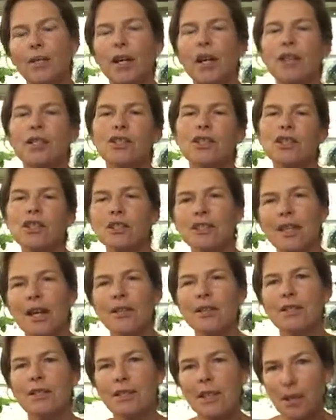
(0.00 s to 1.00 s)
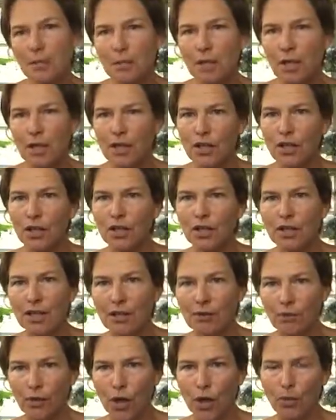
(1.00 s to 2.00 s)
because she's now stepped on her
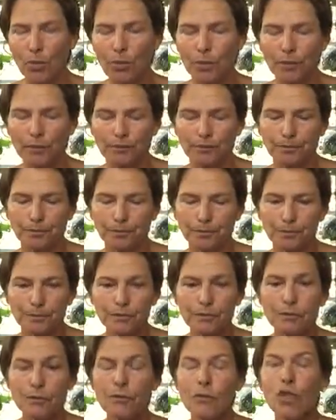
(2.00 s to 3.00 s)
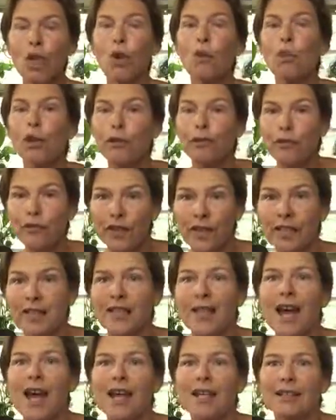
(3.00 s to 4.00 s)
lead rope. We'll
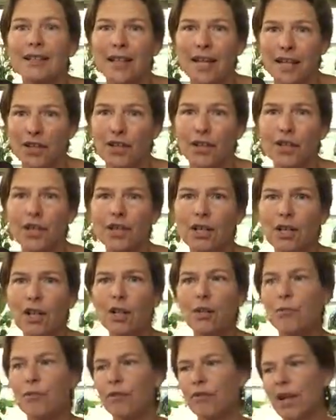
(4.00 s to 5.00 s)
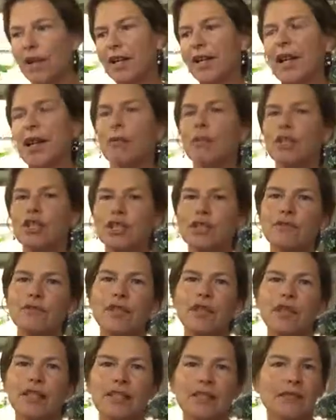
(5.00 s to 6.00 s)
fix that later, but right now we're just
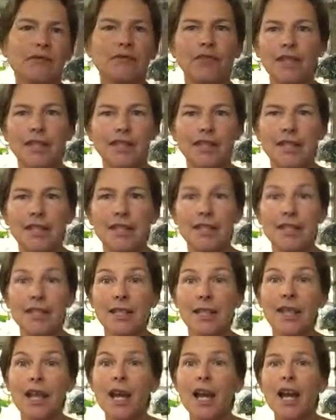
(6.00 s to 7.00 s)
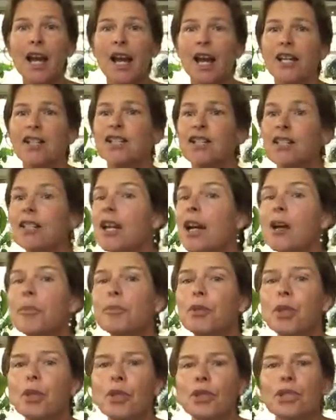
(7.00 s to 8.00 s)
fixing the stick. I just
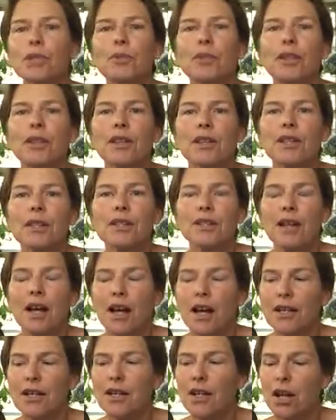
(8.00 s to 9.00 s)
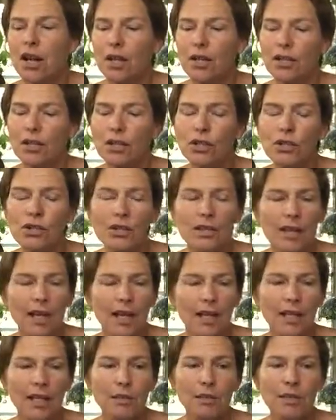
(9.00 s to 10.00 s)
helped a horse with this on
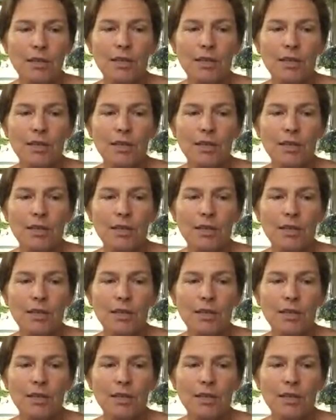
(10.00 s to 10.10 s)
Tuesday.